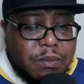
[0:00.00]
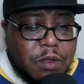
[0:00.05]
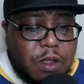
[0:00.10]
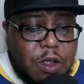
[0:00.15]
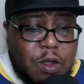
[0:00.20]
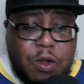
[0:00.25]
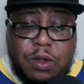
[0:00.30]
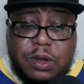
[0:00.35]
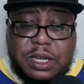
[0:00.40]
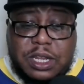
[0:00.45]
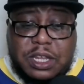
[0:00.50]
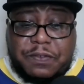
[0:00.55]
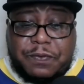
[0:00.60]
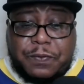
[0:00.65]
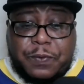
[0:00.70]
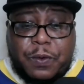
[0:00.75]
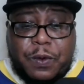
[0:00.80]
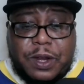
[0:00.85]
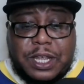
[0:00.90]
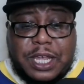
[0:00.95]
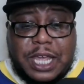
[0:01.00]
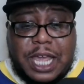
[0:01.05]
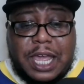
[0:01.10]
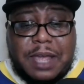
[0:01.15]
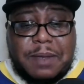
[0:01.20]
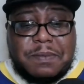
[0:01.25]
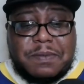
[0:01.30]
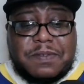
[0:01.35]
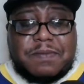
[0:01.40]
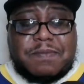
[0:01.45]
On these 4
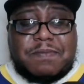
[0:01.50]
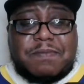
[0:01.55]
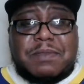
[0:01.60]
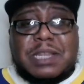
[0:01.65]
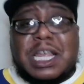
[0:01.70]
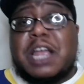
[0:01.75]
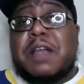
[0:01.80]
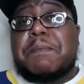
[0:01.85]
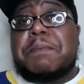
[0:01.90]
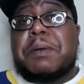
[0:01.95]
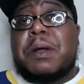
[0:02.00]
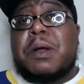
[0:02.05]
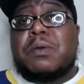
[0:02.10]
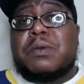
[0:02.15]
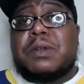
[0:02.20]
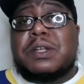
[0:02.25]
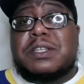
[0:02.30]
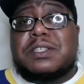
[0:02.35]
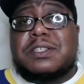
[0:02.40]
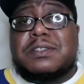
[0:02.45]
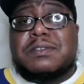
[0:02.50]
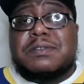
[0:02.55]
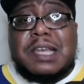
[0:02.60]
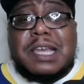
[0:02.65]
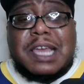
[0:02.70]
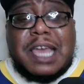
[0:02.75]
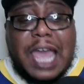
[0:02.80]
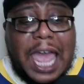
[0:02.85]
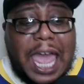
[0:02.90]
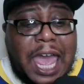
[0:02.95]
games, their opponents
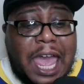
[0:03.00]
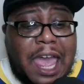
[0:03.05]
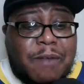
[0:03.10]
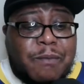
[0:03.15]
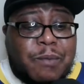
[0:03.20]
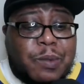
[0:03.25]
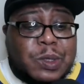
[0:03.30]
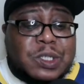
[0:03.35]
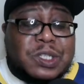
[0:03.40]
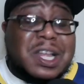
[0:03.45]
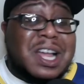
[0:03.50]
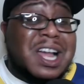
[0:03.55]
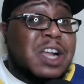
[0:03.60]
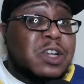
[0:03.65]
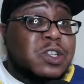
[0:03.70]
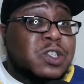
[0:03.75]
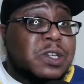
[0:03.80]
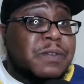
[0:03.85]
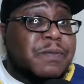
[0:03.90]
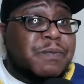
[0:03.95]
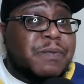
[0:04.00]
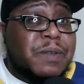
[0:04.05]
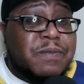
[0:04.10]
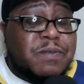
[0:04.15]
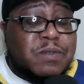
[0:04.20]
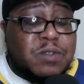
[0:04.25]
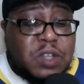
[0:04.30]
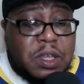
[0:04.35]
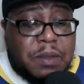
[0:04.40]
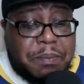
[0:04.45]
averaged
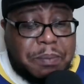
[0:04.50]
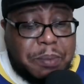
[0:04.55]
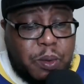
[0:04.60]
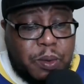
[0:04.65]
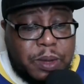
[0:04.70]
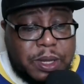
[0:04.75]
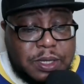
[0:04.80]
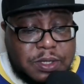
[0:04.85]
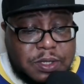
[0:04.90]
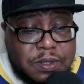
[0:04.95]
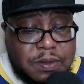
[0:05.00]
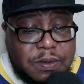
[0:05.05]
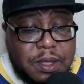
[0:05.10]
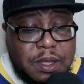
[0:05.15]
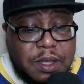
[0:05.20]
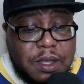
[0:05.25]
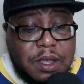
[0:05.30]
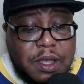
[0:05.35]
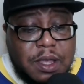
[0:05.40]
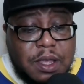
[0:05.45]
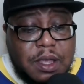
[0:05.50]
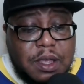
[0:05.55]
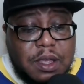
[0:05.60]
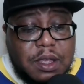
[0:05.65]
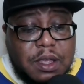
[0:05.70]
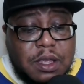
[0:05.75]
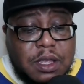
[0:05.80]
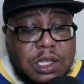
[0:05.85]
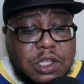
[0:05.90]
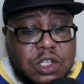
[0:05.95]
115 points.
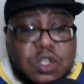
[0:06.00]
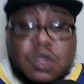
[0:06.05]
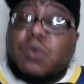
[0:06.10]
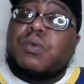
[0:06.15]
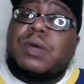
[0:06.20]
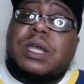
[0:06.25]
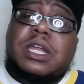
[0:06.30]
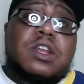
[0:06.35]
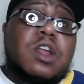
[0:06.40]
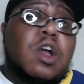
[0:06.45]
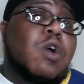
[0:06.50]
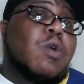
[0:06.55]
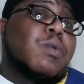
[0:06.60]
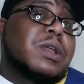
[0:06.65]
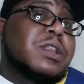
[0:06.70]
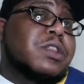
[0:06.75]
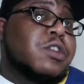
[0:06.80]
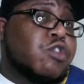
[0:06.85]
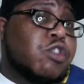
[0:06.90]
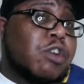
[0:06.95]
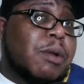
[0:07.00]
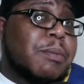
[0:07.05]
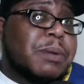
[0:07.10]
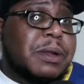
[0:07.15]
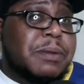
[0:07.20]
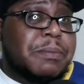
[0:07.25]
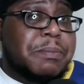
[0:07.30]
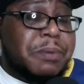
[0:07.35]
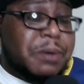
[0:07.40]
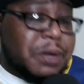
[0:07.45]
So we know where the trouble
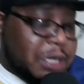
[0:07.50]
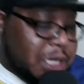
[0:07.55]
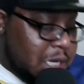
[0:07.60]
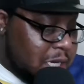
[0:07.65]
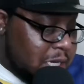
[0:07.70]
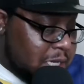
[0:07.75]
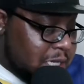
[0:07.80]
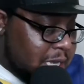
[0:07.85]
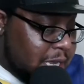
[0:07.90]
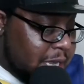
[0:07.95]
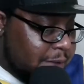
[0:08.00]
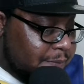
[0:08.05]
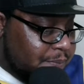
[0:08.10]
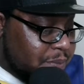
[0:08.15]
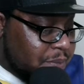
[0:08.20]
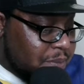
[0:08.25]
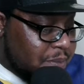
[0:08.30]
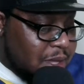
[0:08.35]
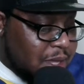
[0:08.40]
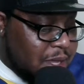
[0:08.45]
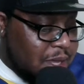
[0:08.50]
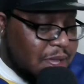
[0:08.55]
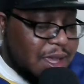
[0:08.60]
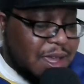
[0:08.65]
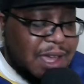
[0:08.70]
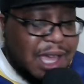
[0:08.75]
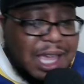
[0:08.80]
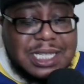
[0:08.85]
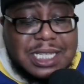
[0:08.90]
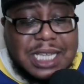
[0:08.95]
in Brooklyn is at.
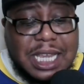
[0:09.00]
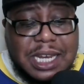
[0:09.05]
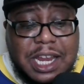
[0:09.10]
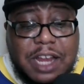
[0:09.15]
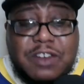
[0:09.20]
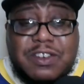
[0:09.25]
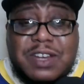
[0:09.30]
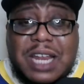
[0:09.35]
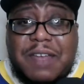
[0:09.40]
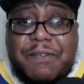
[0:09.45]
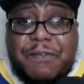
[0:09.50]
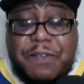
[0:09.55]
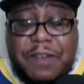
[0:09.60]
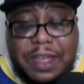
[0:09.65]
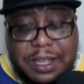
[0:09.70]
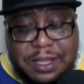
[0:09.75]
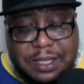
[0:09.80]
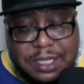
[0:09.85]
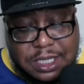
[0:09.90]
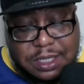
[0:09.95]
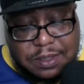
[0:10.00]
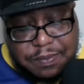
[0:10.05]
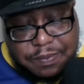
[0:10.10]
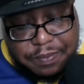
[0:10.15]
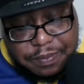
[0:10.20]
It's in their defense.